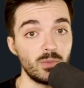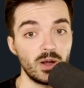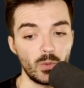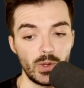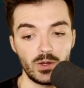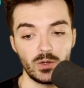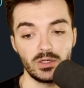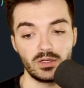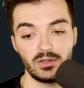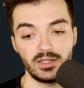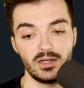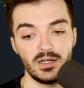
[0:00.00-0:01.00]
are we
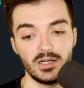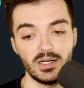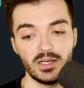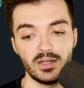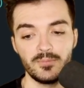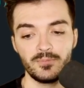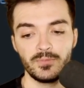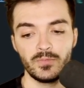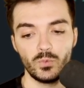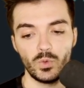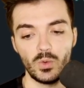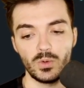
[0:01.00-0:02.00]
currently on?
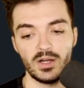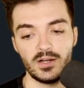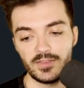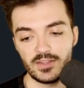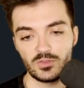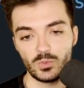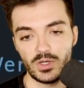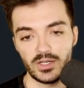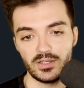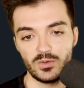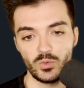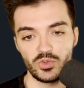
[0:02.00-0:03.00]
Well, we're on this
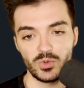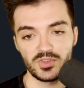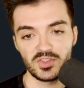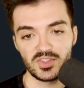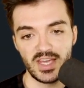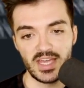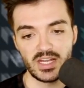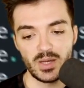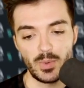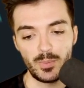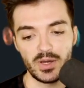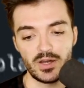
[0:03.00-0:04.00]
one, which was assigned up
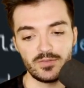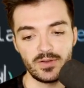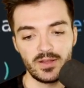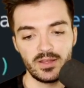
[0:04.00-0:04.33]
above.